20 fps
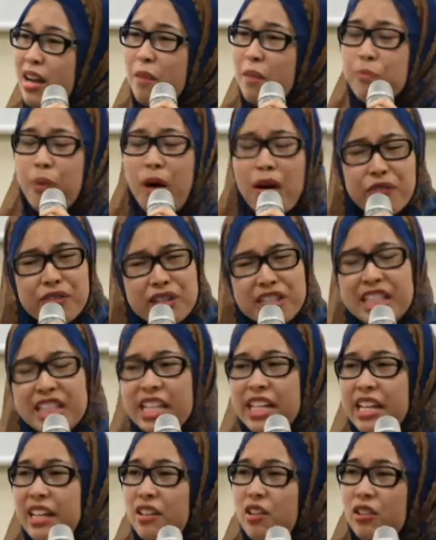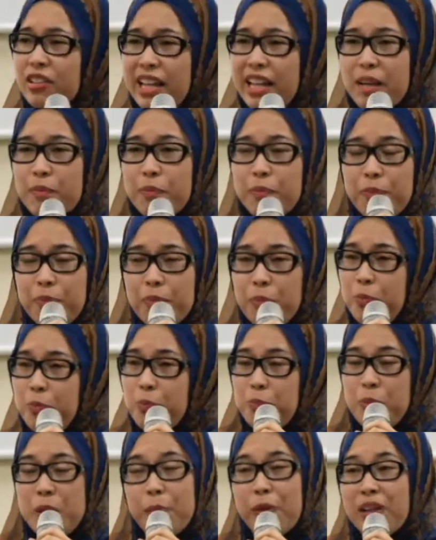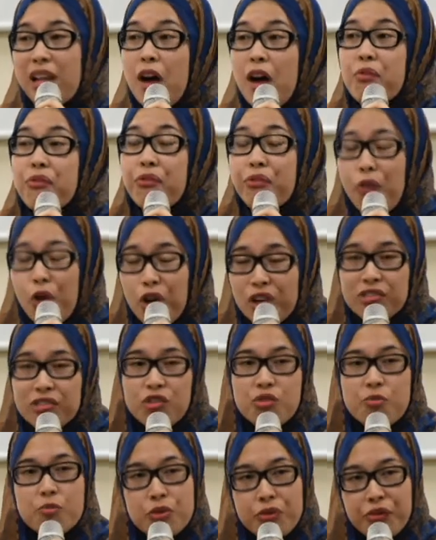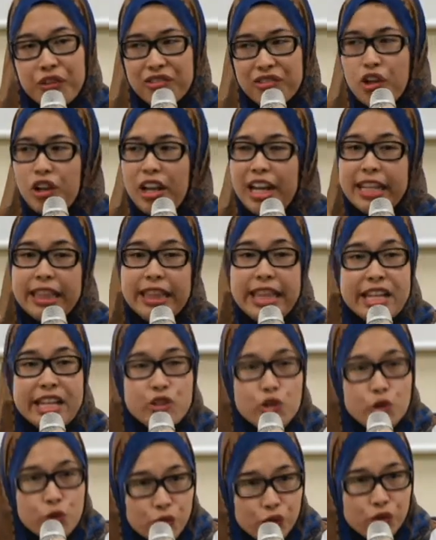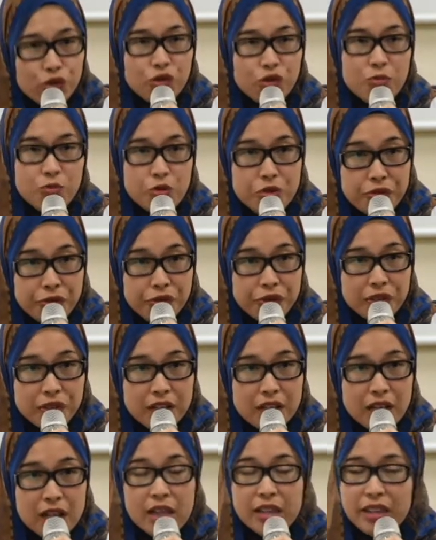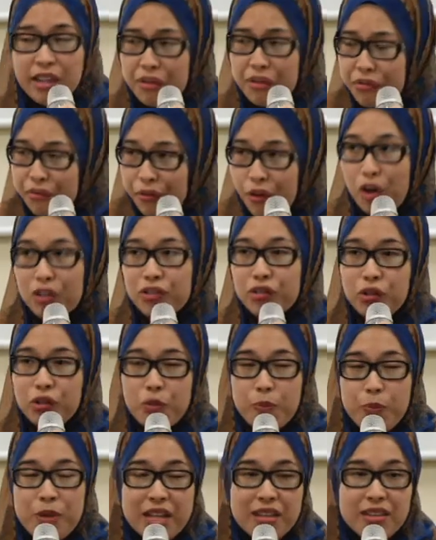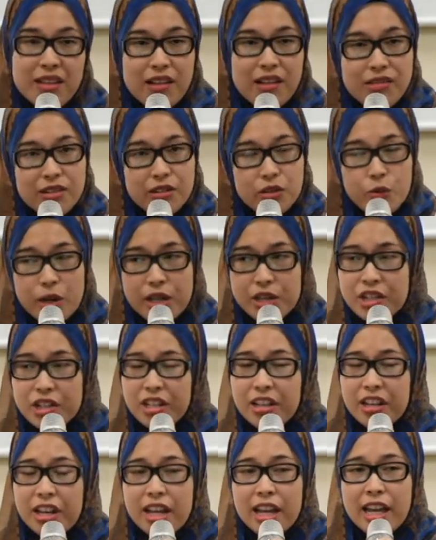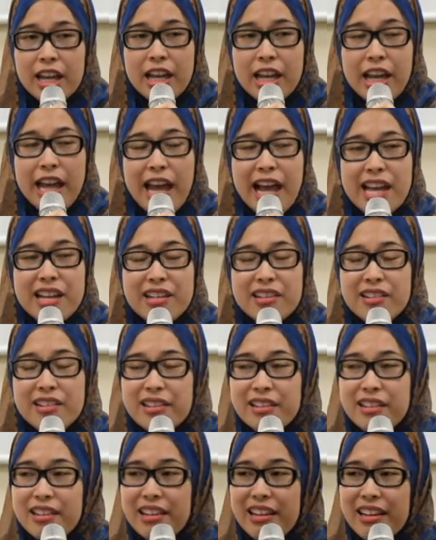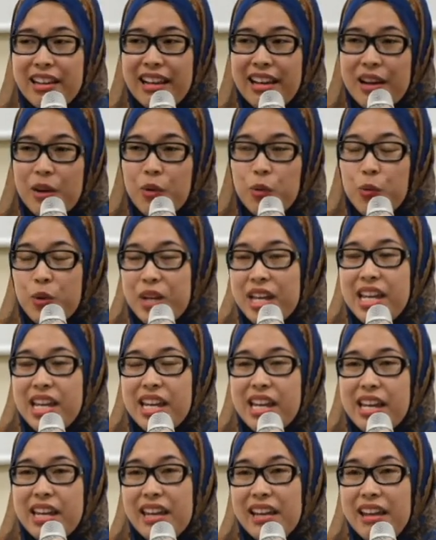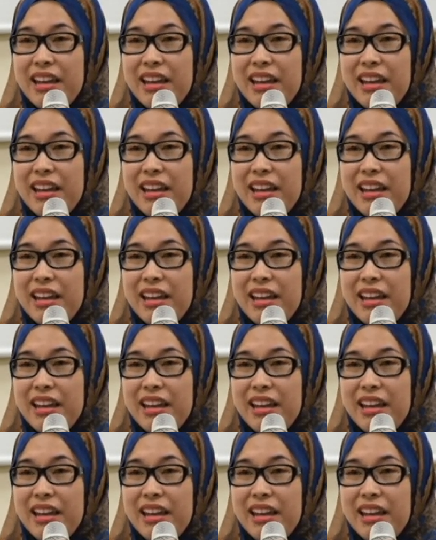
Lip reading: poverty and all that, people are forced to move. It's not like they choose to move. They are forced to be in that situation. And we,